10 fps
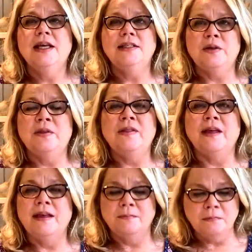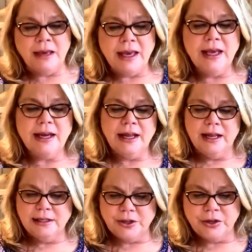so that they can meet
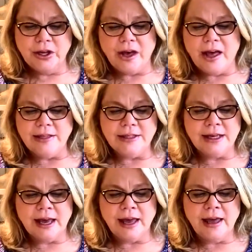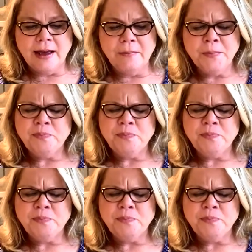during God's time.